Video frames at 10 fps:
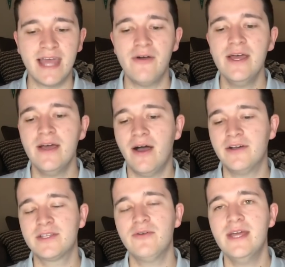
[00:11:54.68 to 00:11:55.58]
Now,
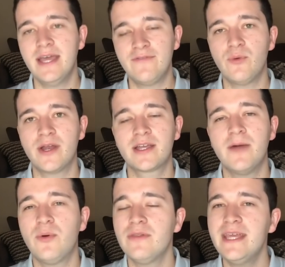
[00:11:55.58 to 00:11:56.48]
also, if you want a
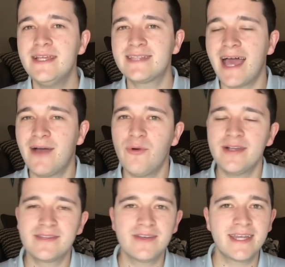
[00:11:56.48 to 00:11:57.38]
couple leans, I
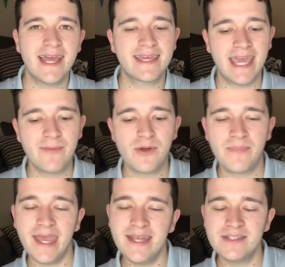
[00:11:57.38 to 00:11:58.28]
was looking at Cameron
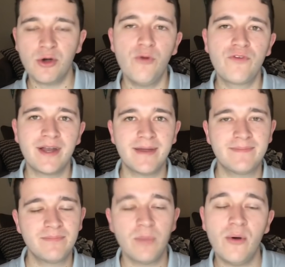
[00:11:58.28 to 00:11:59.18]
Payne's over in a
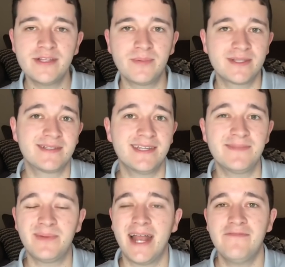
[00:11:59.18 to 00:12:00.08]
points plus
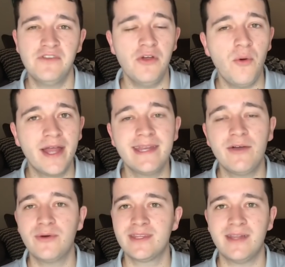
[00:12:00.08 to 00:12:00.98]
assist, but I have no idea
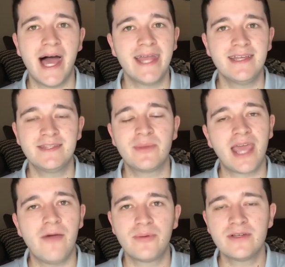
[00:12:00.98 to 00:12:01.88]
what the line is.
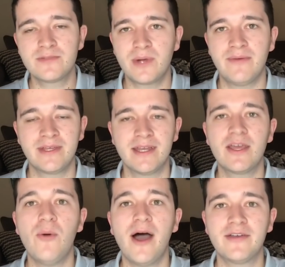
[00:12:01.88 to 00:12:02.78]
Mikal Bridges is probably going to
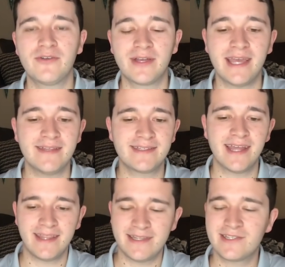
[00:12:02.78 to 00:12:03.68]
go under again
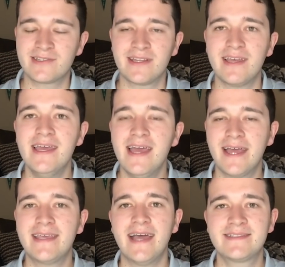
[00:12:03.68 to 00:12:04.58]
today. That's just
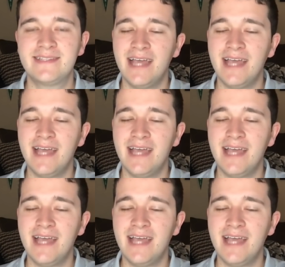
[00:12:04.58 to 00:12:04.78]
a guess.